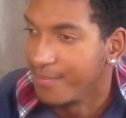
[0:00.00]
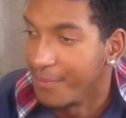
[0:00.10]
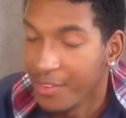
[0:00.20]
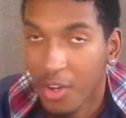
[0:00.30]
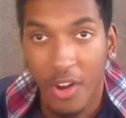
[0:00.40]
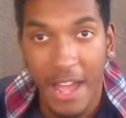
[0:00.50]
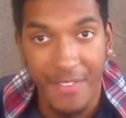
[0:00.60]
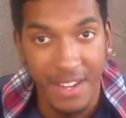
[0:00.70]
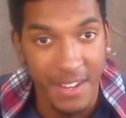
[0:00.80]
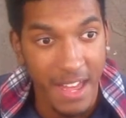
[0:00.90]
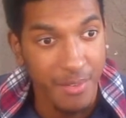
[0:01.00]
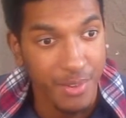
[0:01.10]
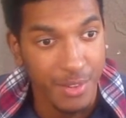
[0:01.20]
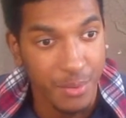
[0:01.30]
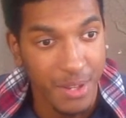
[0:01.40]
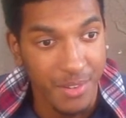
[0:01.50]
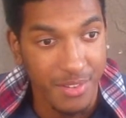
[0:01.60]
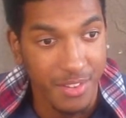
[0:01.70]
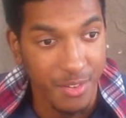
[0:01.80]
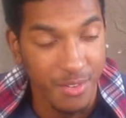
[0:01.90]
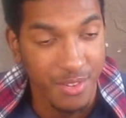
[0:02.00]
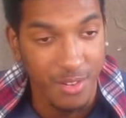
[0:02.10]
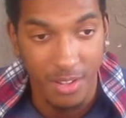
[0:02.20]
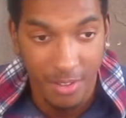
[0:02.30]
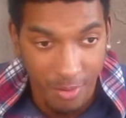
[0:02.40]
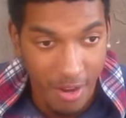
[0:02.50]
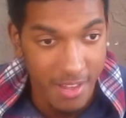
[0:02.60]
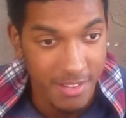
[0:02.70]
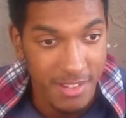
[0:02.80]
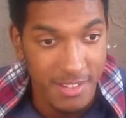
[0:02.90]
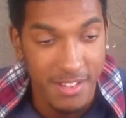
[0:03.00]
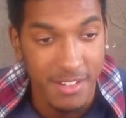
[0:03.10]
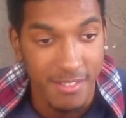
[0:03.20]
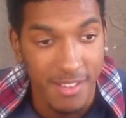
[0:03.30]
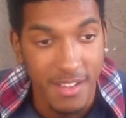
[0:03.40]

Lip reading: This whole Anthony Davis situation is crazy as hell.